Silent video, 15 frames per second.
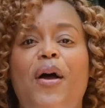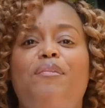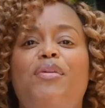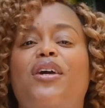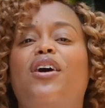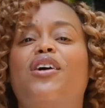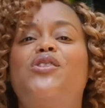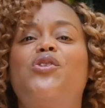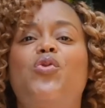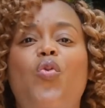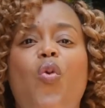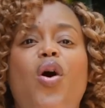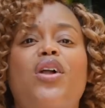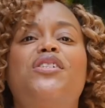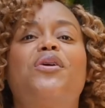because you
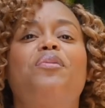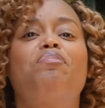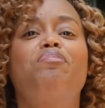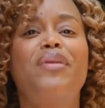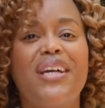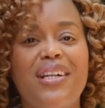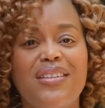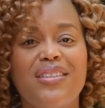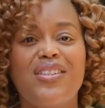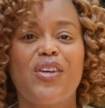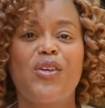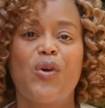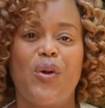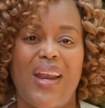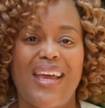want to build
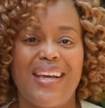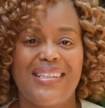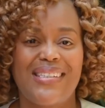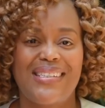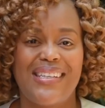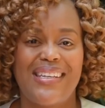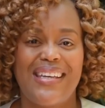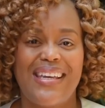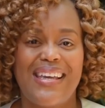your legacy.